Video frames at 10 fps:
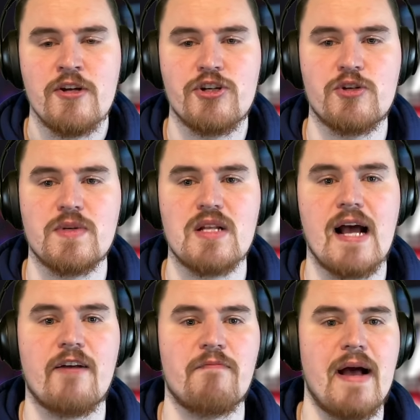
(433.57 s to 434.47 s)
due to his
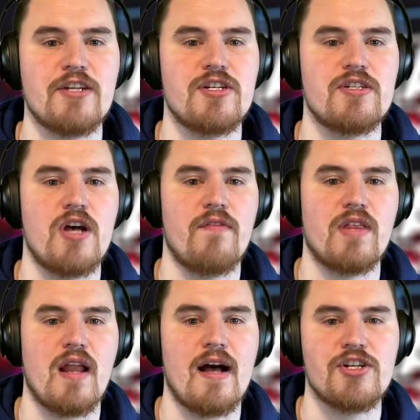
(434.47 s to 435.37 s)
lack of matches over
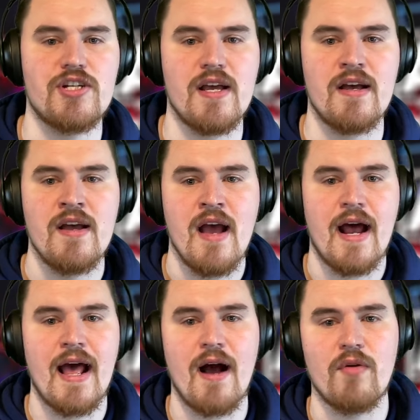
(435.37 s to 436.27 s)
the last year
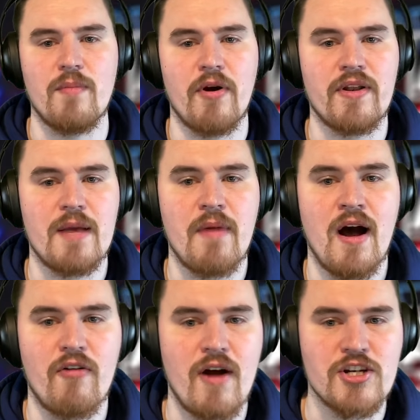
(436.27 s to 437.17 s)
and how the modern day
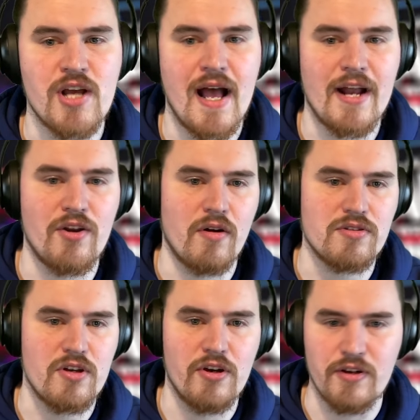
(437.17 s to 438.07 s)
Maharaja had
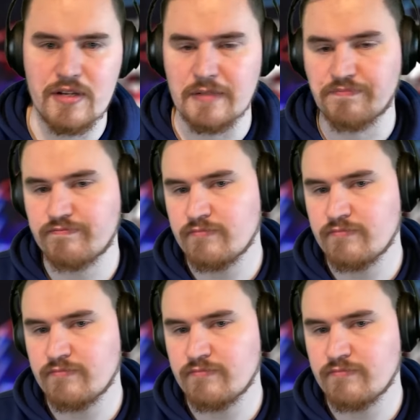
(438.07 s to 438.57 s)
not earned it.